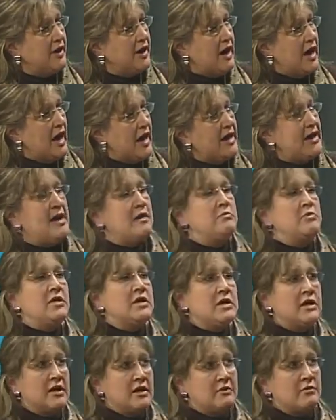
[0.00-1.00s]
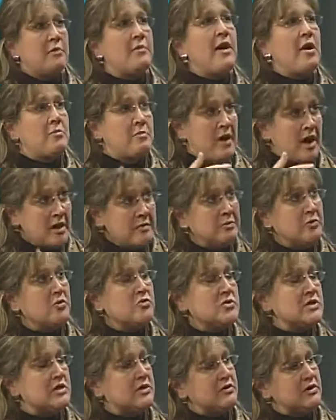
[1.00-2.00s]
And I'm thinking about my
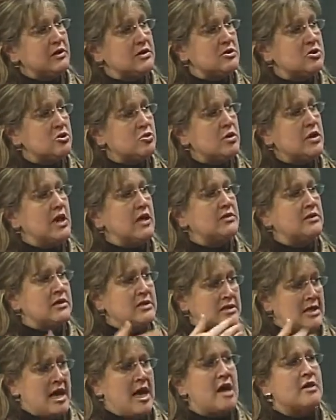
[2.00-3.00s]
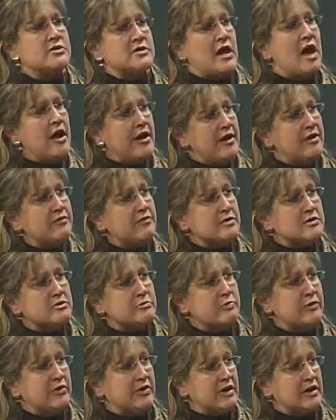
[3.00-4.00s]
personal history and the attacks I have
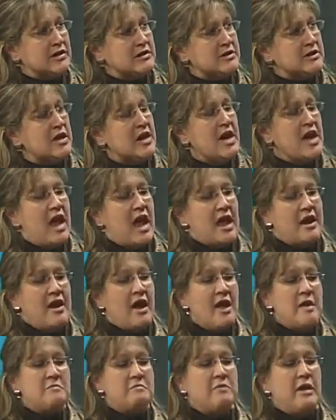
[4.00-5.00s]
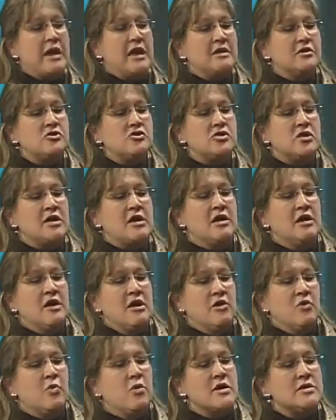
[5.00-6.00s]
experienced, and I'm managing
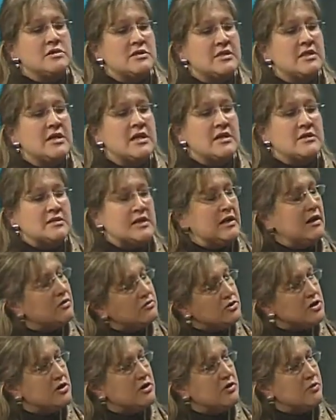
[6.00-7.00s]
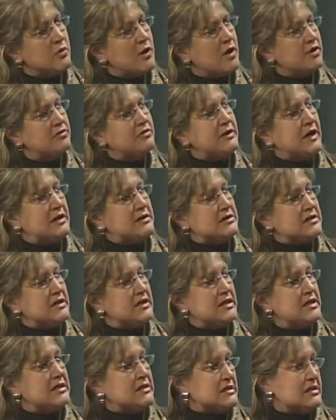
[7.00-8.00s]
what's this. And I'll tell you what, that's
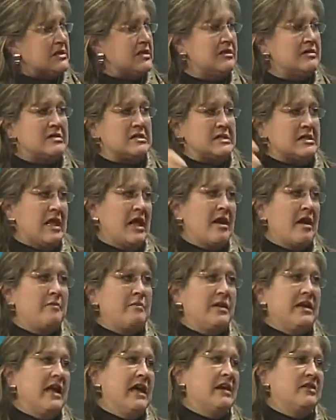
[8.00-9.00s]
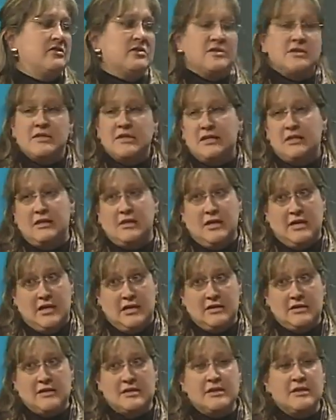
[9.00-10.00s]
the instance that I began to see
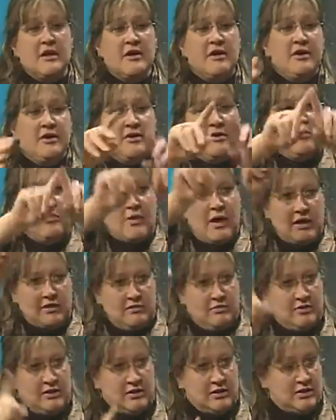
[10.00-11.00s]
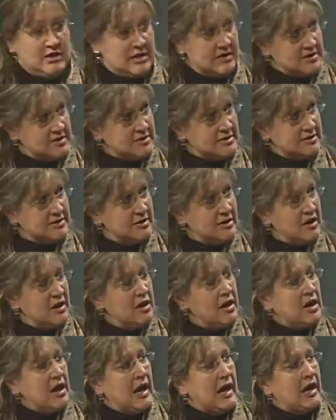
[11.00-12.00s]
this mm. rather than this. Mm.
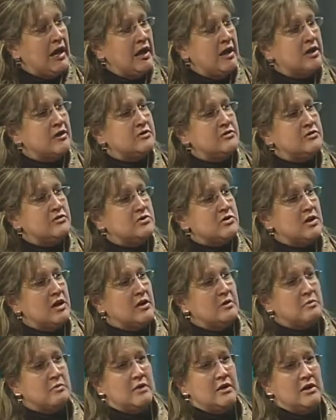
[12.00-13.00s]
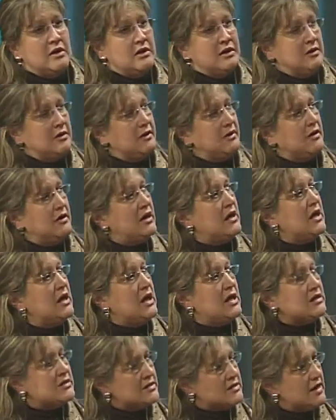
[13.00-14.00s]
And um, the human potential
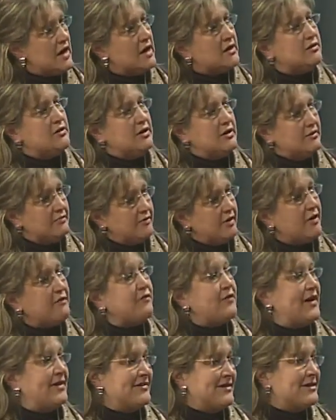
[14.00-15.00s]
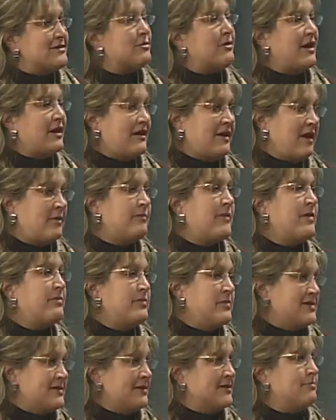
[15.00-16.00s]
exactly. rather than the threat. In fact, that's what I named my
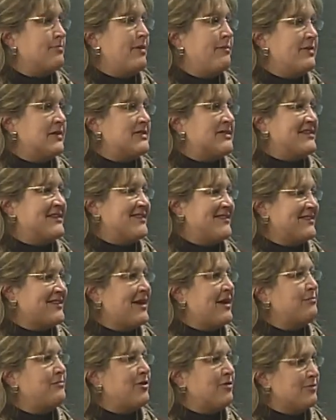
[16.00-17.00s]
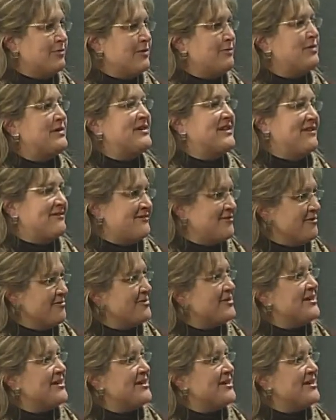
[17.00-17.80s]
business. My business is named Human Potentials